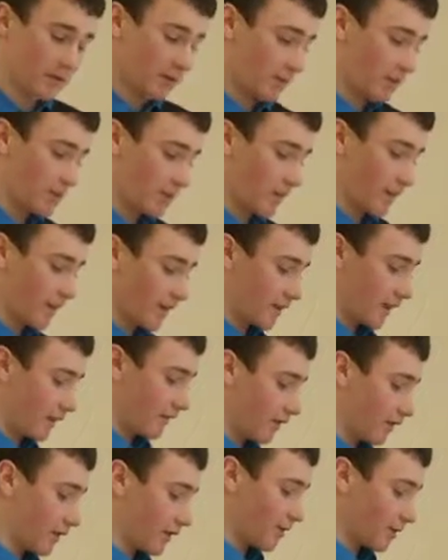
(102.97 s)
despite his
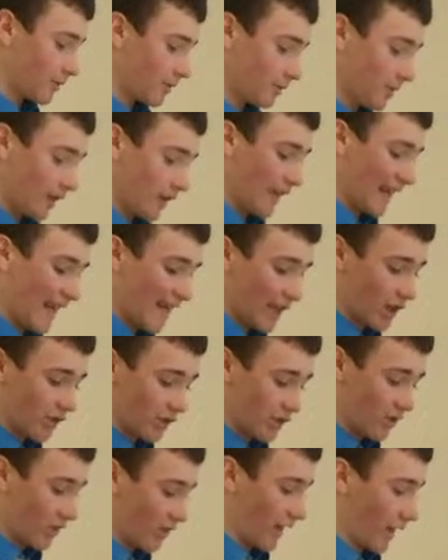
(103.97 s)
efforts, between
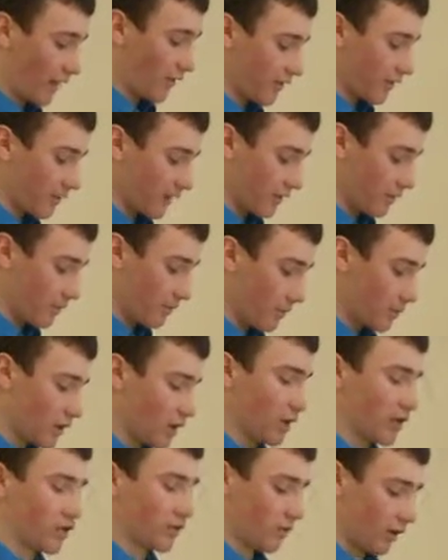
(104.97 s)
800,000 and a
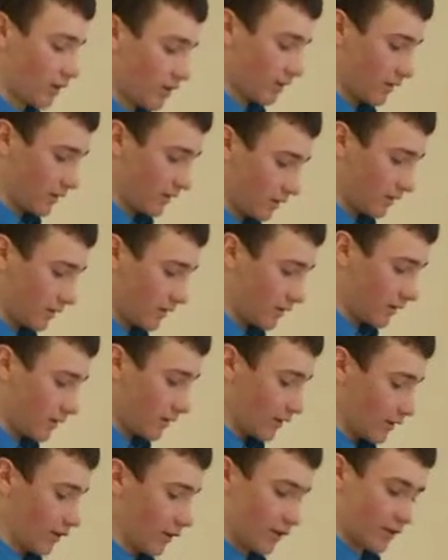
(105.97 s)
million Rwandans
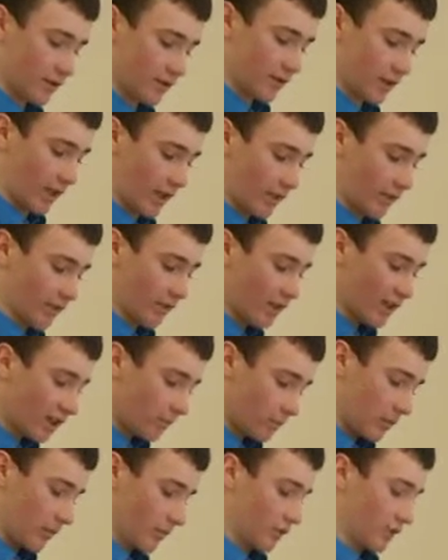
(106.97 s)
lost their lives
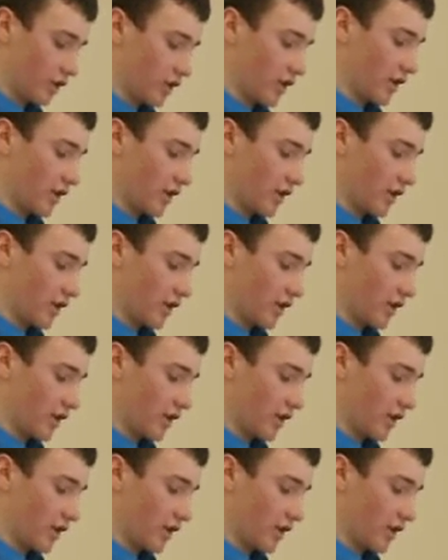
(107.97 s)
before the